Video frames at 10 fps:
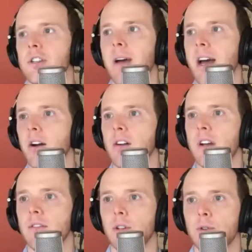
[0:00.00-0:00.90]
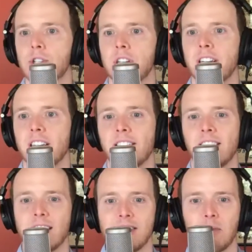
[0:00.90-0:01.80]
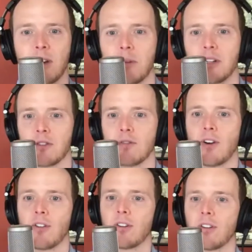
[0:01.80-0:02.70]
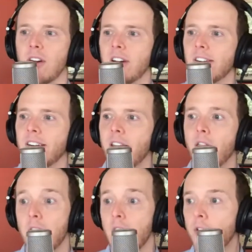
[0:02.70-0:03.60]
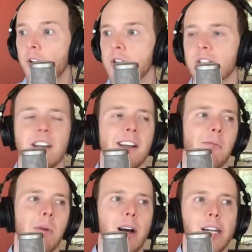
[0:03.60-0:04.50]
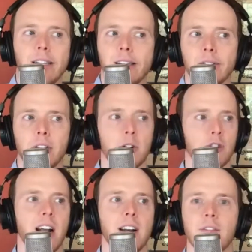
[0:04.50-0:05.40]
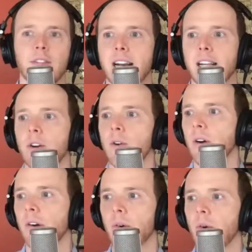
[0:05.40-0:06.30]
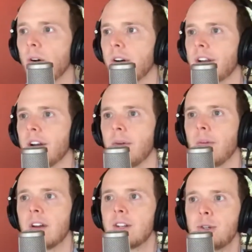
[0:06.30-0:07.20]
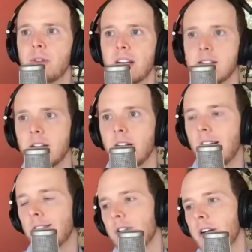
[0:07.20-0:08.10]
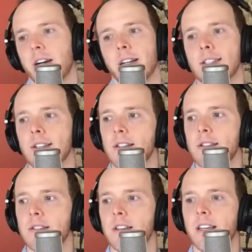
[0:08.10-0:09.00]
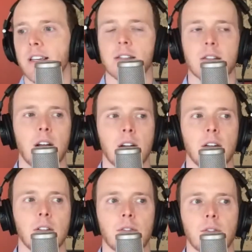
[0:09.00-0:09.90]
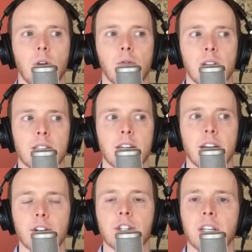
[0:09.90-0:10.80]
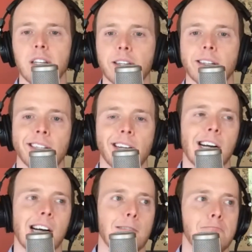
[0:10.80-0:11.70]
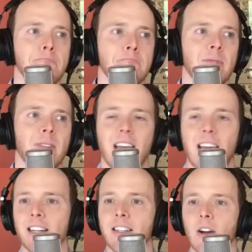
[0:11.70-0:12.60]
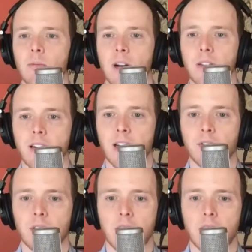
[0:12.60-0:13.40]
a matter of evolution, and some companies are further along than others, but trying to fight it or do things to the contrary, it's a lot of wasted energy. And I think I have to let